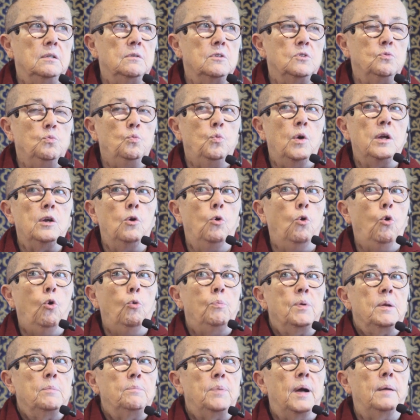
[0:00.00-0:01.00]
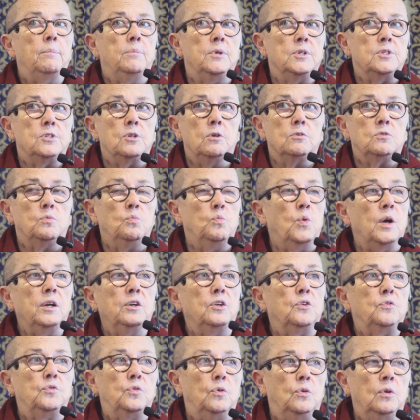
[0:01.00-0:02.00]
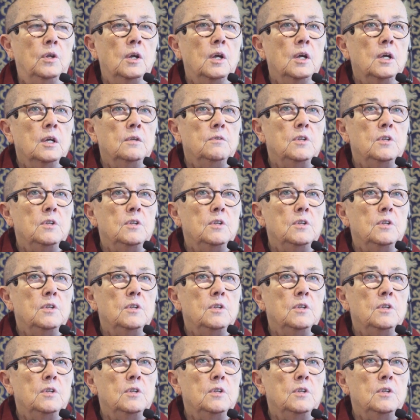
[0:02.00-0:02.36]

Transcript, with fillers: It's all been published, so it's wonderful.